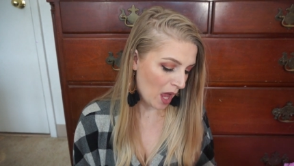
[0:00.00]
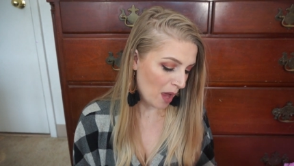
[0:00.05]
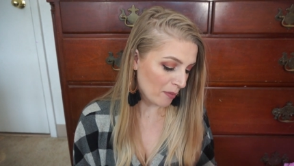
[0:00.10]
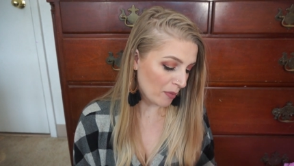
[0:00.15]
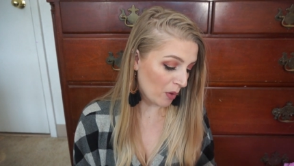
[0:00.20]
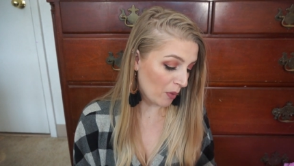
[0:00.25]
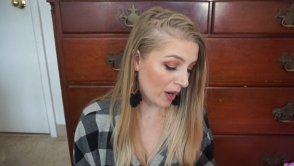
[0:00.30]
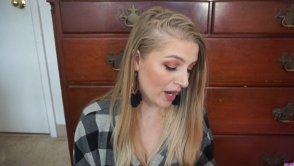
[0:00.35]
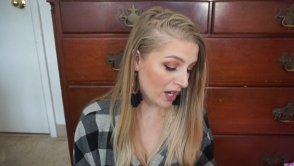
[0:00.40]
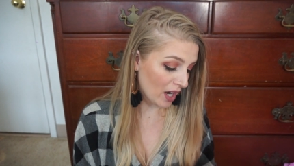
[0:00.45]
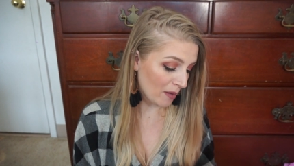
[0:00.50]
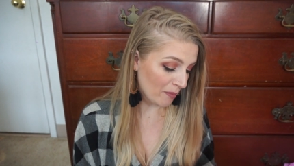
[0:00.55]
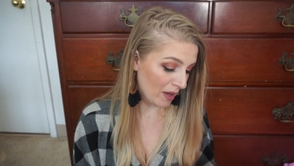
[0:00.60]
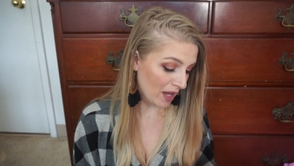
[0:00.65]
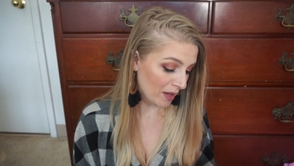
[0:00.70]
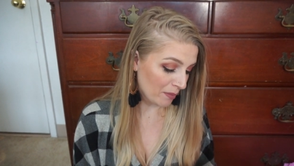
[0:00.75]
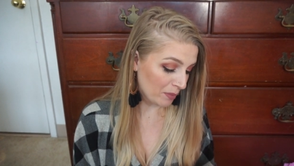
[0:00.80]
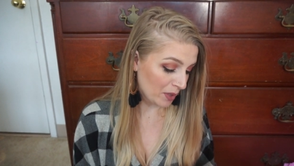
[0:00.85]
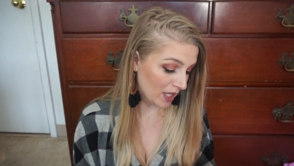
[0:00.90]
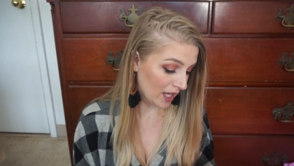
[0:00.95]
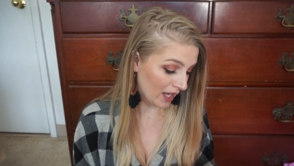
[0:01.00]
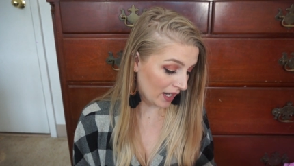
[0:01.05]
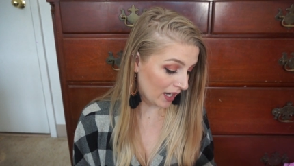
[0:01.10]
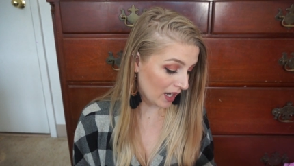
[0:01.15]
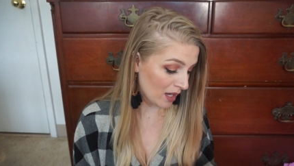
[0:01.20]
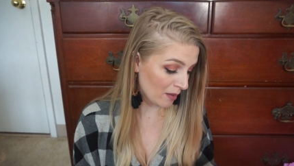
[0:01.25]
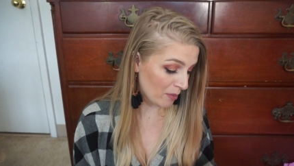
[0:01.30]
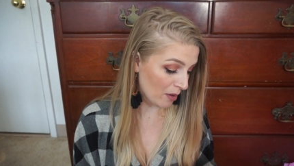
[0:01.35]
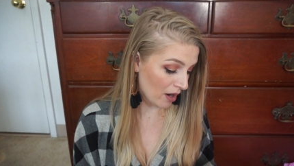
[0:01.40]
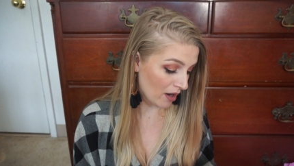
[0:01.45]
but why not make planning
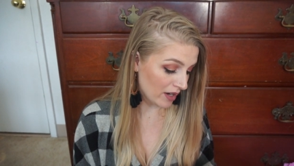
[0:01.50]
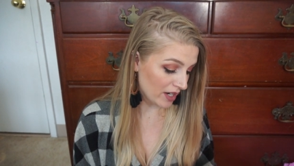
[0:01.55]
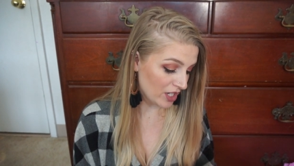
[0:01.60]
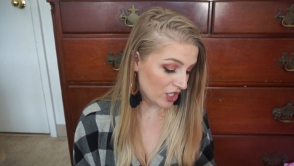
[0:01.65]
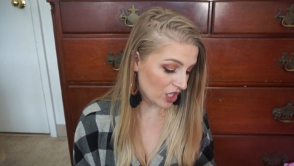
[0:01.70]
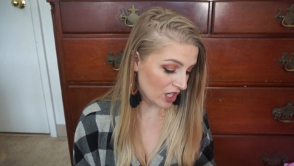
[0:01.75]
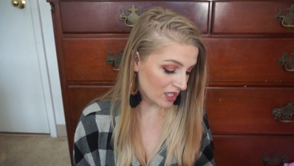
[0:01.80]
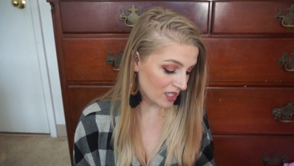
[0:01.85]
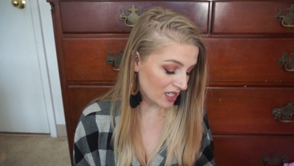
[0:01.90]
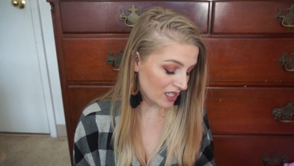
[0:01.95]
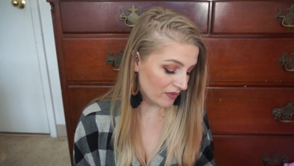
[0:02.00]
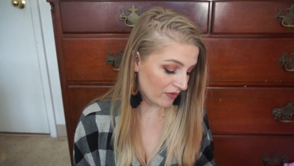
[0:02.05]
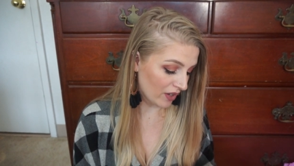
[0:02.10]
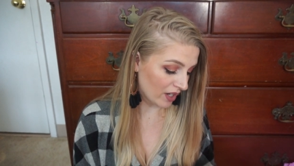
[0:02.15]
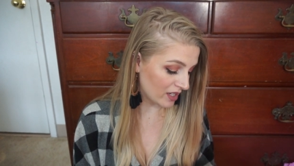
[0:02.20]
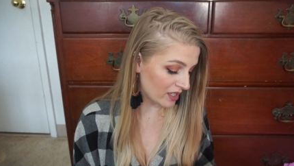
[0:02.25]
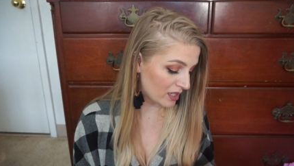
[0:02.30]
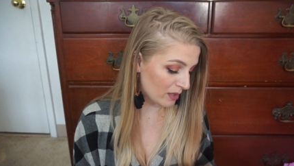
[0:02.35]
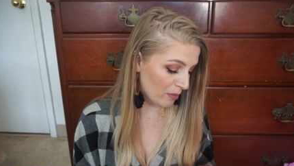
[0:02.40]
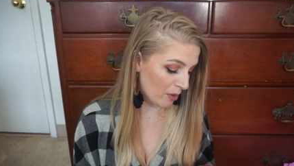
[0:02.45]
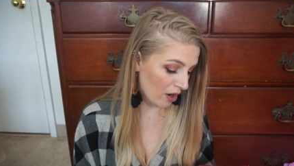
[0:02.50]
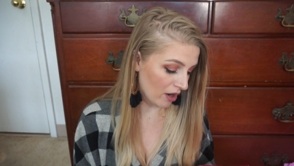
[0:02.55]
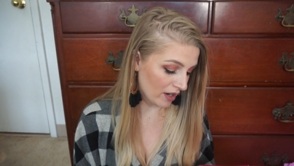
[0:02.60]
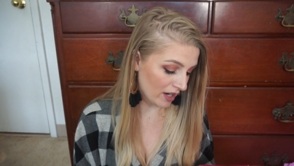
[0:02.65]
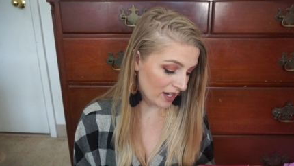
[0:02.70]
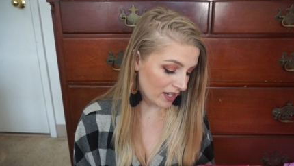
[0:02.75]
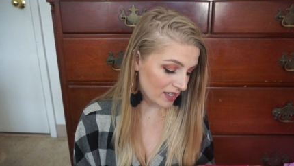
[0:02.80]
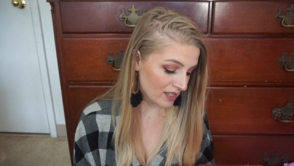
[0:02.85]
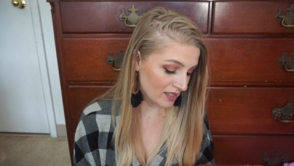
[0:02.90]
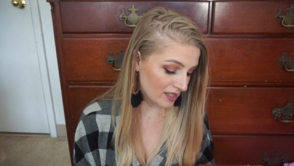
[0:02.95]
a party just as fun as the
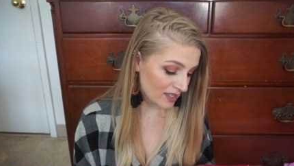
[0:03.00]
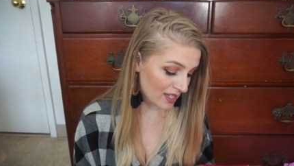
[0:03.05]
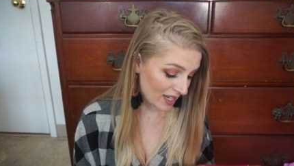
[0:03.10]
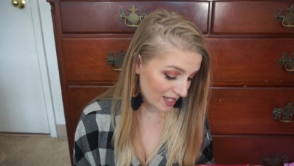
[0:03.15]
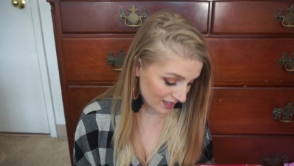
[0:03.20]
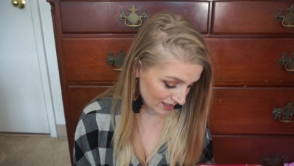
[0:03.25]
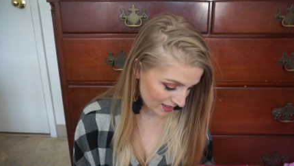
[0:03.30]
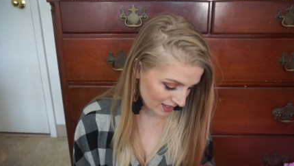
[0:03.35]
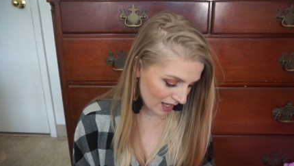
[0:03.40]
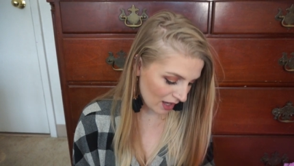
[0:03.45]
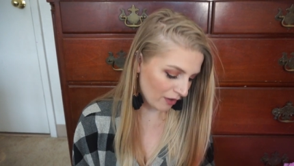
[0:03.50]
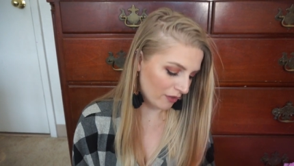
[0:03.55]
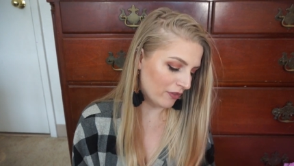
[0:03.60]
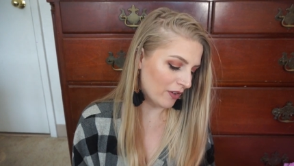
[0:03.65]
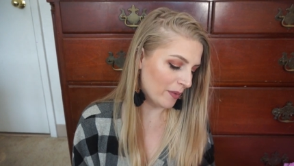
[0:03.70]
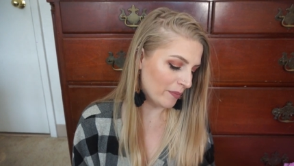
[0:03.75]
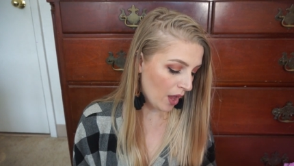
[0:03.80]
party itself?